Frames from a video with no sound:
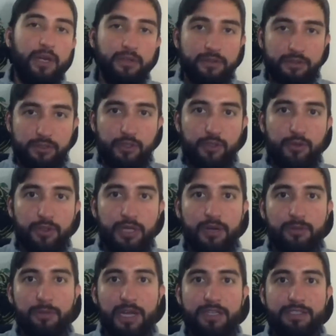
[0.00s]
2
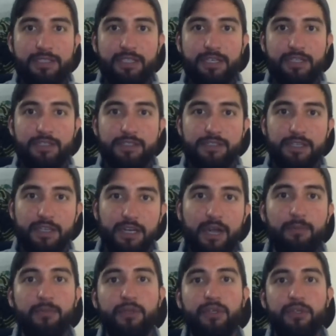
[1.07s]
young Mexicans,
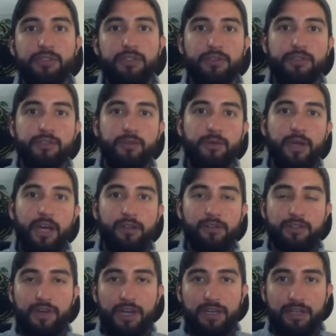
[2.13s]
Iram Munoz and also Carlos
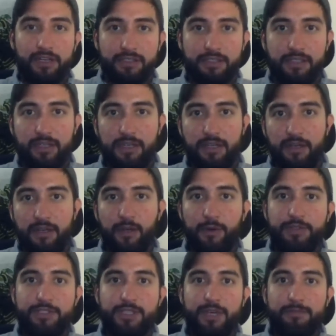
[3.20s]
Vargas, who have
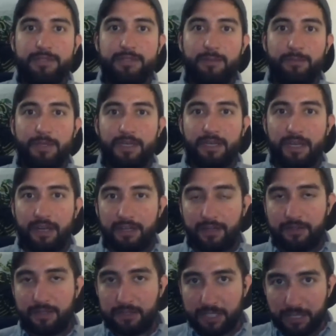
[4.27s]
stepped up. And
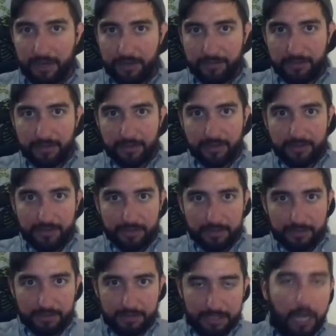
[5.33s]
although they aren't
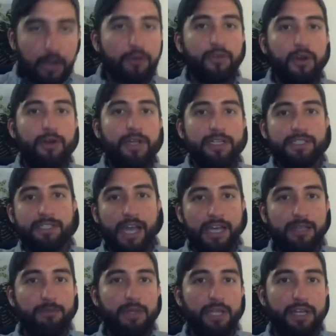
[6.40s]
very
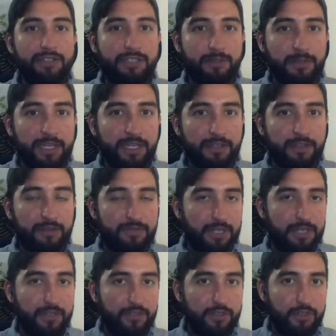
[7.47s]
exciting players to me, they've
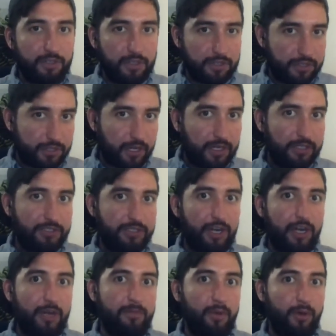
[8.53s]
done a solid
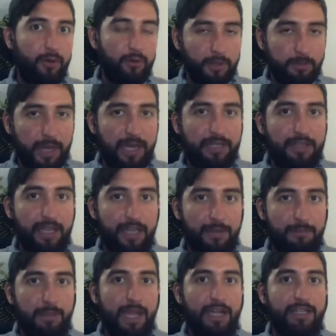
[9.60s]
job holding back
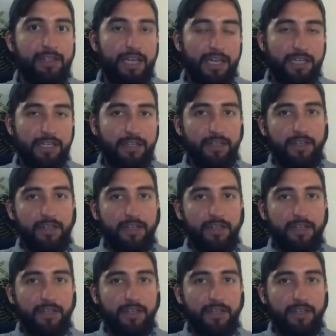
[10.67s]
that back line and